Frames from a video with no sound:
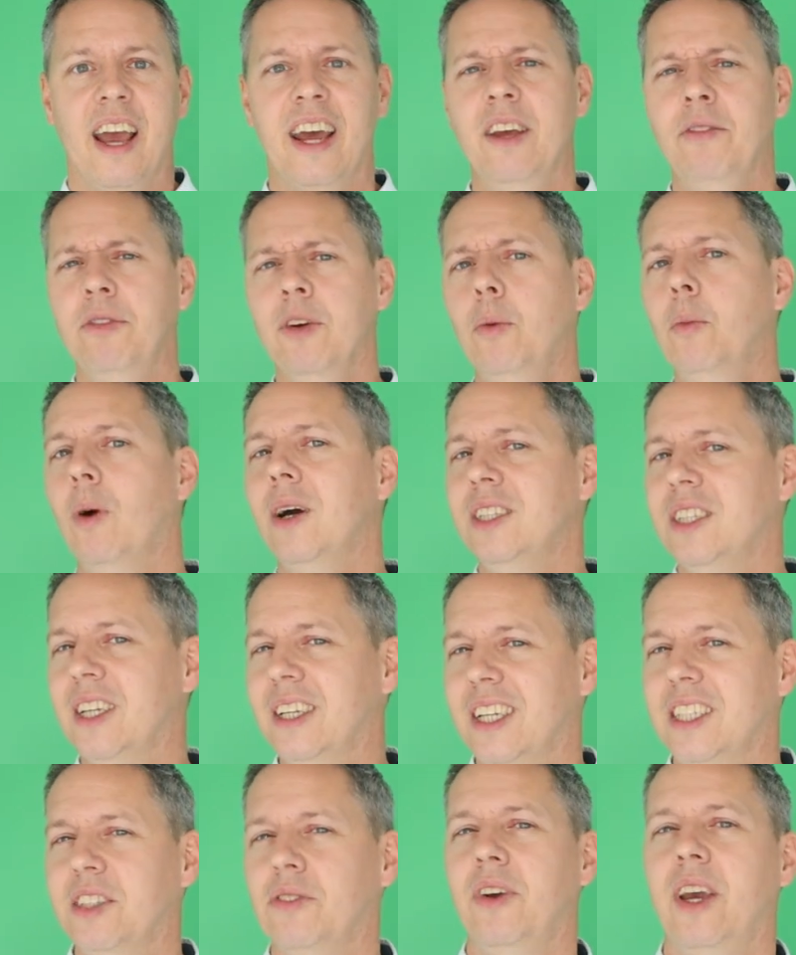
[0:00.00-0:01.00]
And if you're
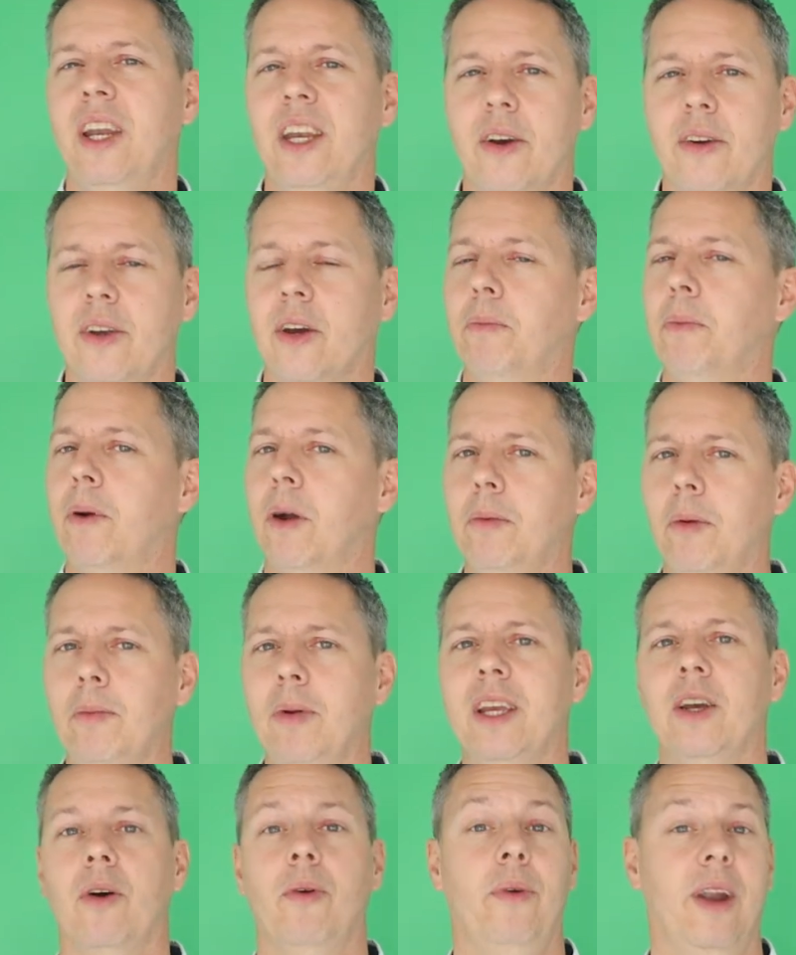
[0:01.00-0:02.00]
watching this video, you're
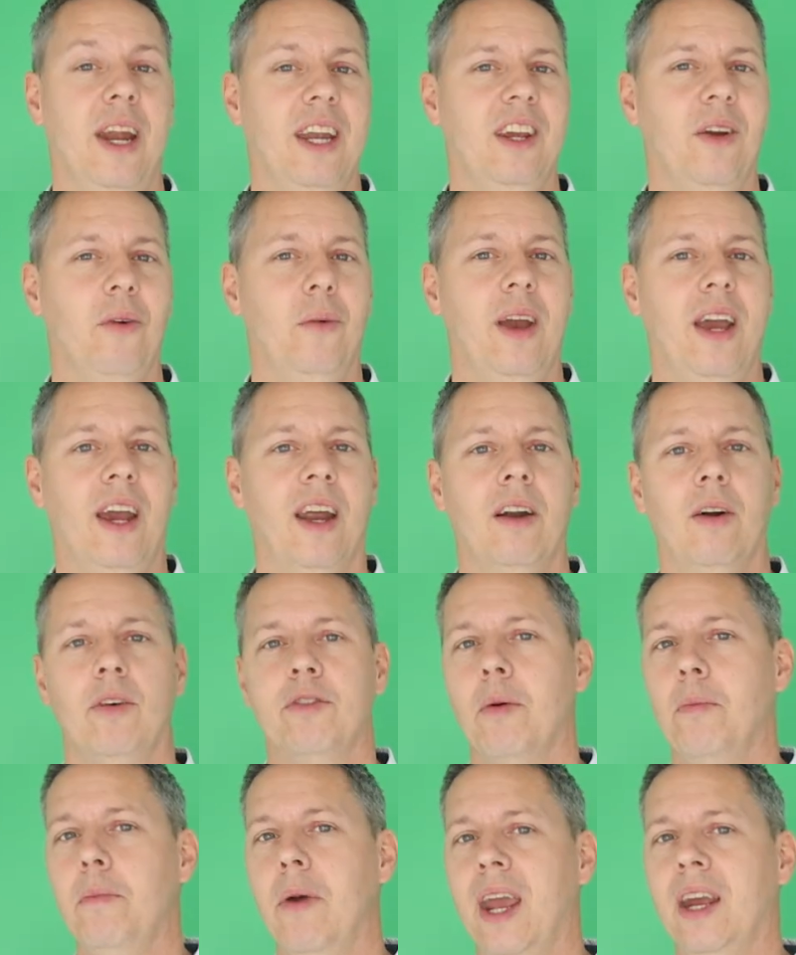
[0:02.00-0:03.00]
probably already aware
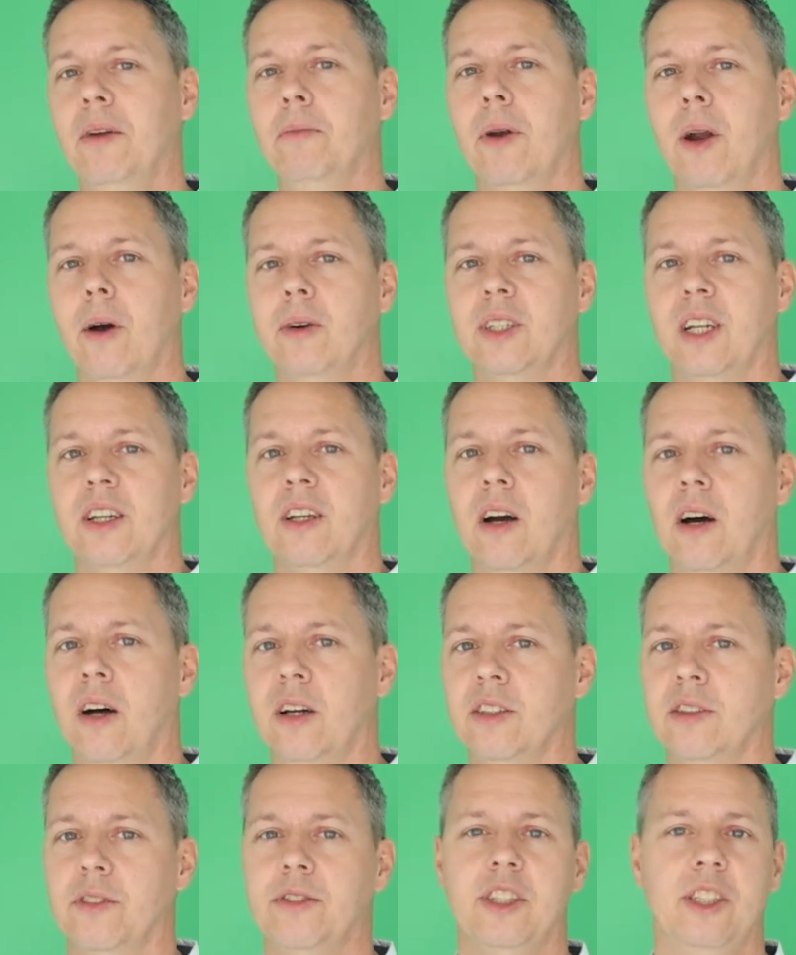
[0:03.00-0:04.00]
of the main pros and
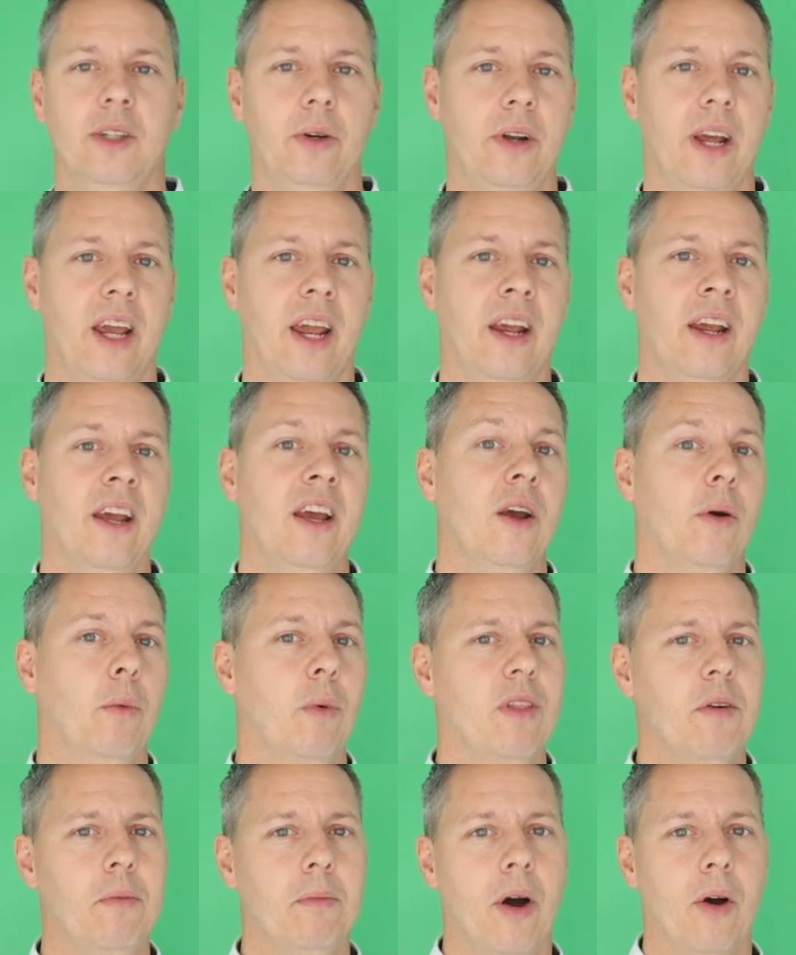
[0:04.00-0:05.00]
cons of shooting
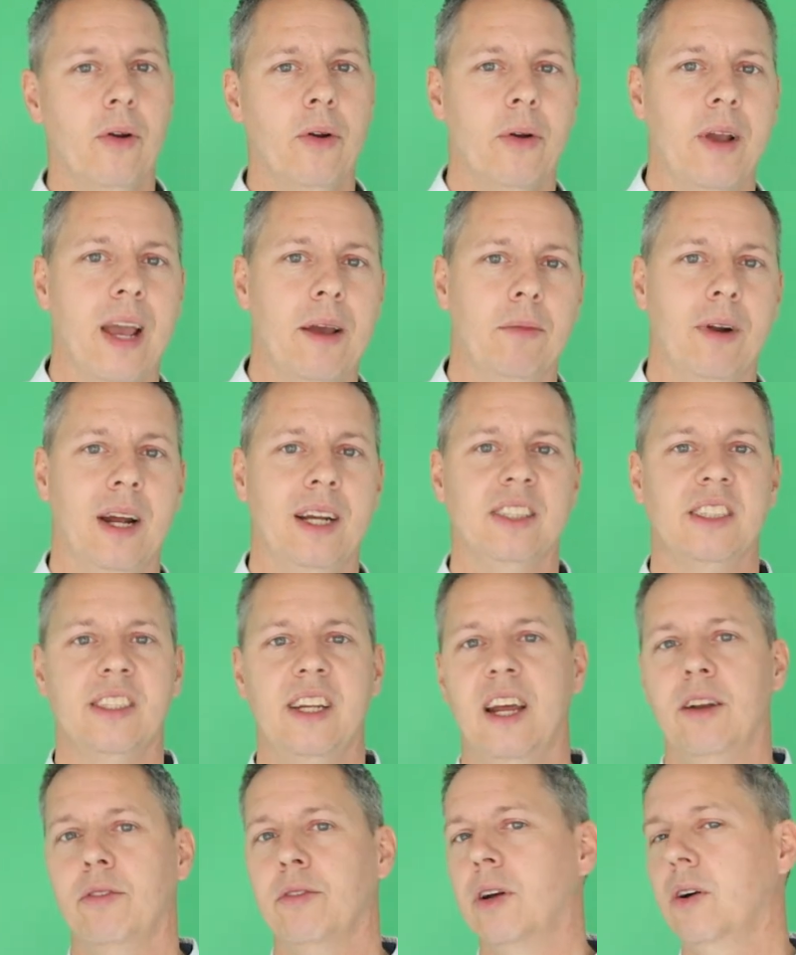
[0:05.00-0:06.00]
with a mono camera
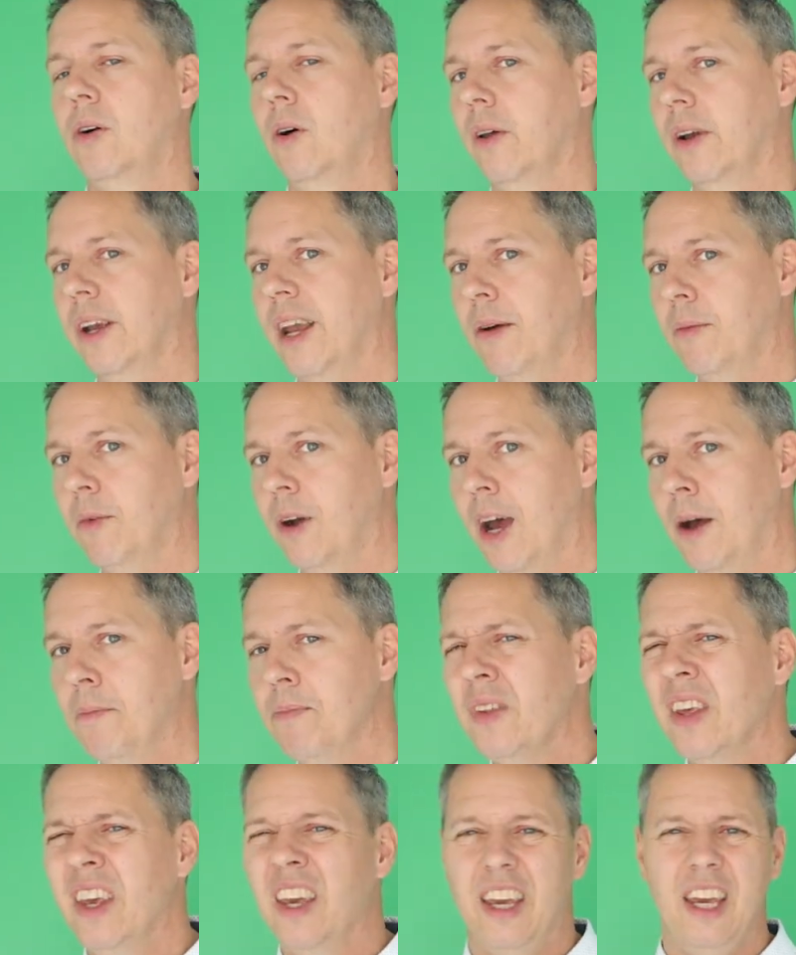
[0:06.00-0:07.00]
instead of a color
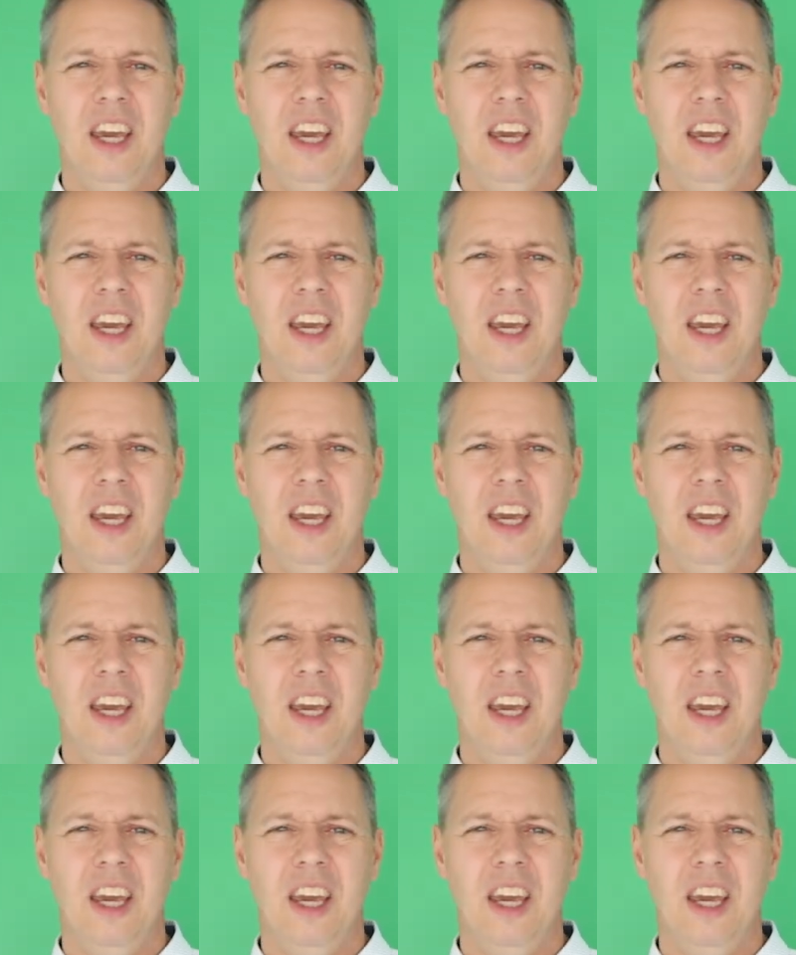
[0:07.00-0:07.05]
camera.